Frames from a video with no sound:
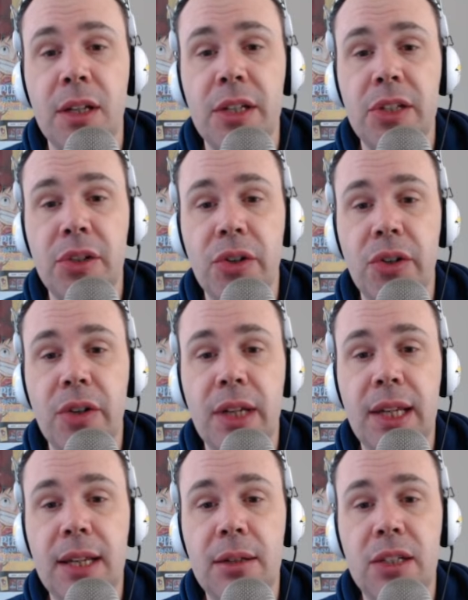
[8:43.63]
So
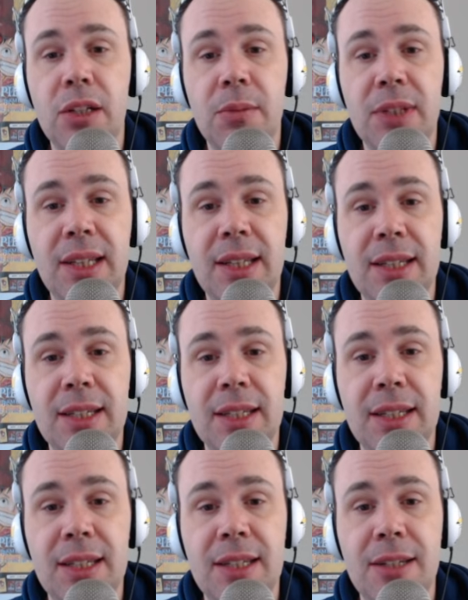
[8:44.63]
in terms of this
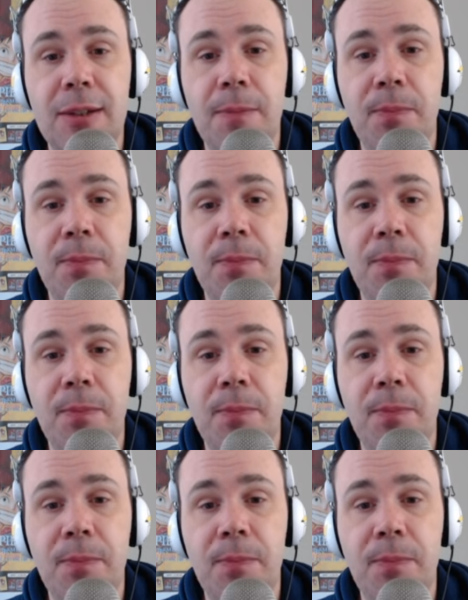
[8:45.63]
list,